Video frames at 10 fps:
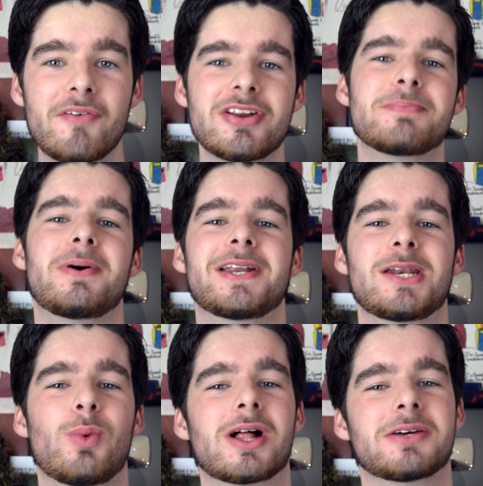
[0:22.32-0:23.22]
everybody
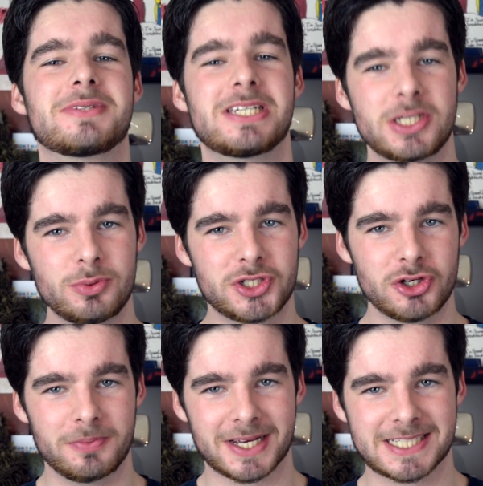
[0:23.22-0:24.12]
and welcome to
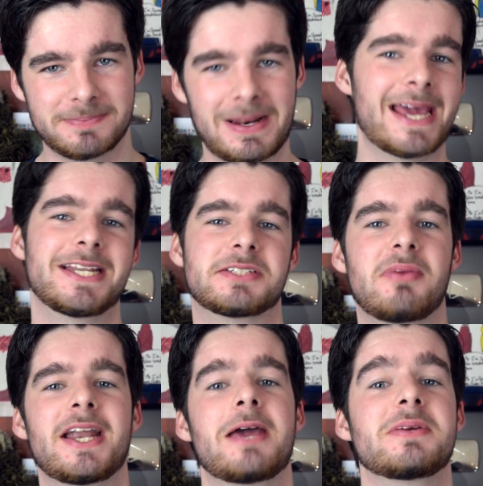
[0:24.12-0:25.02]
YouTube Explained.
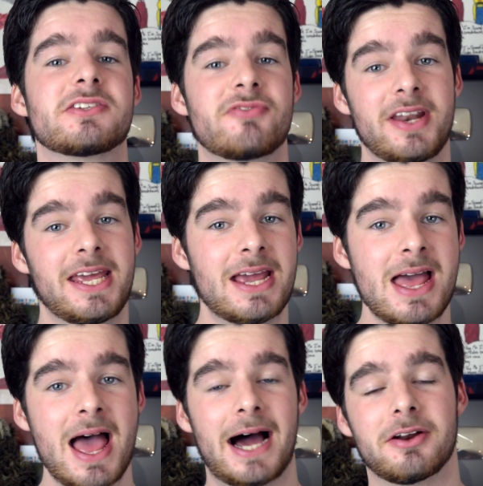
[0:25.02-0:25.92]
My name is Vinny
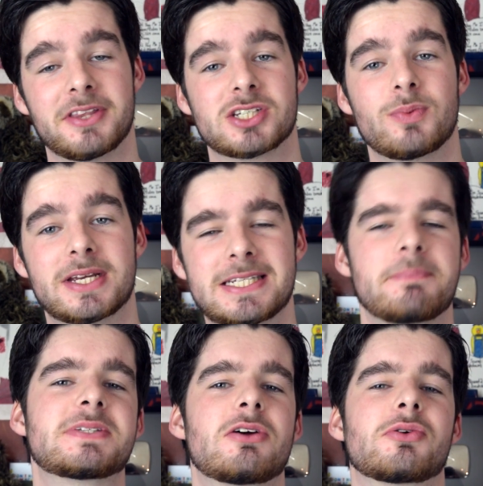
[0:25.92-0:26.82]
and on this week's
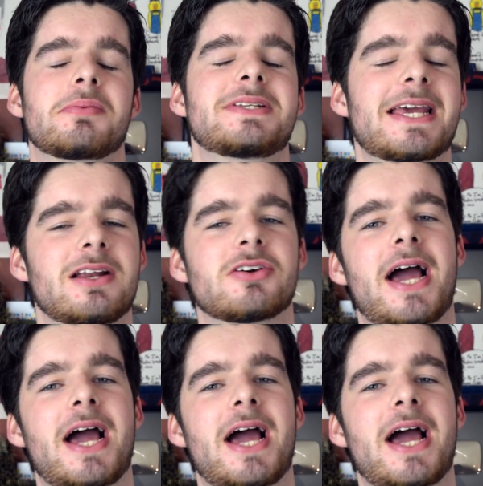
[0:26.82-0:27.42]
episode we're going to be taking a look